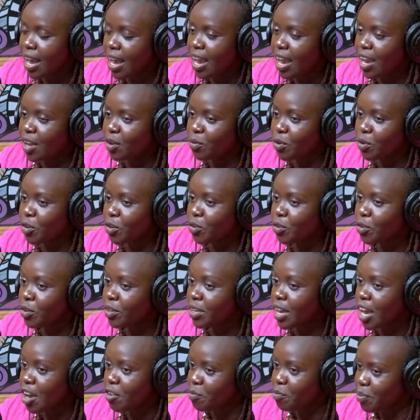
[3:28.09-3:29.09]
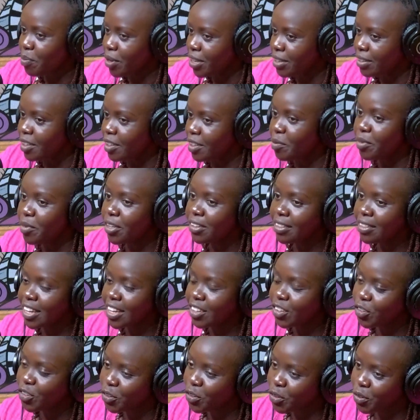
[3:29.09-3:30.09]
And when you don't have peace, it means
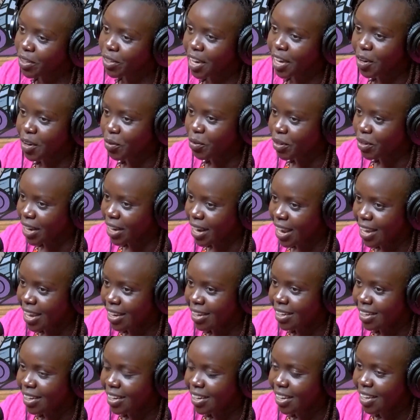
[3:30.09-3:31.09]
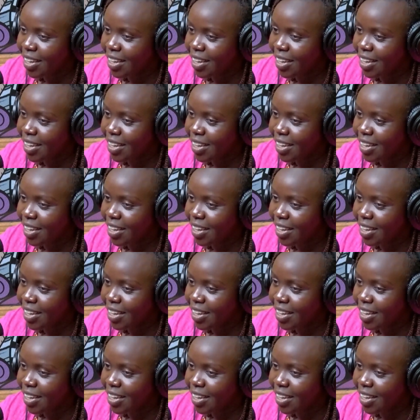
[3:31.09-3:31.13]
that children cannot learn.